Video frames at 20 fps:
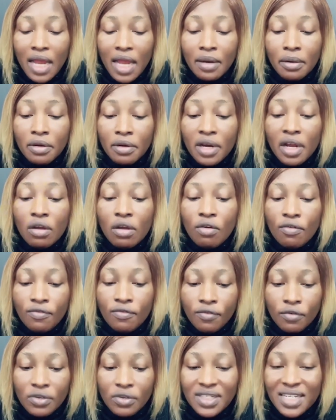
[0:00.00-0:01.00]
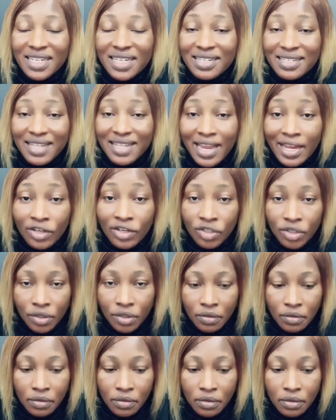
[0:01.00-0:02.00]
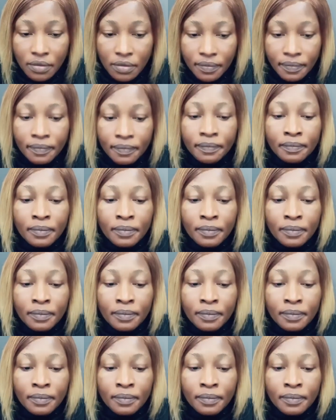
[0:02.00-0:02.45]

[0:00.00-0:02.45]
and the dragon fought and his angels.